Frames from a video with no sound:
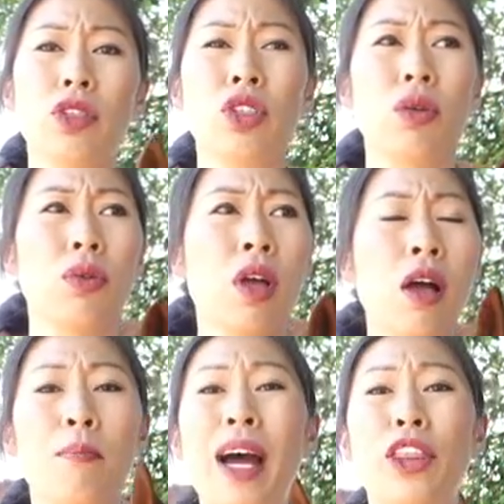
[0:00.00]
so
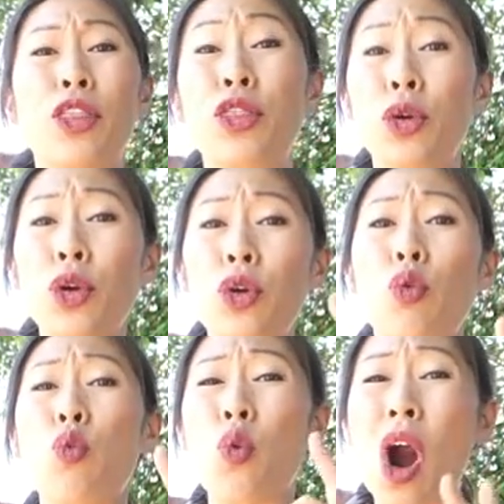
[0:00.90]
by the
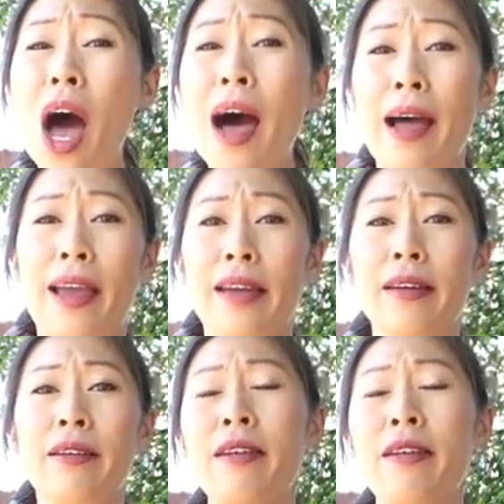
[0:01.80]
third ride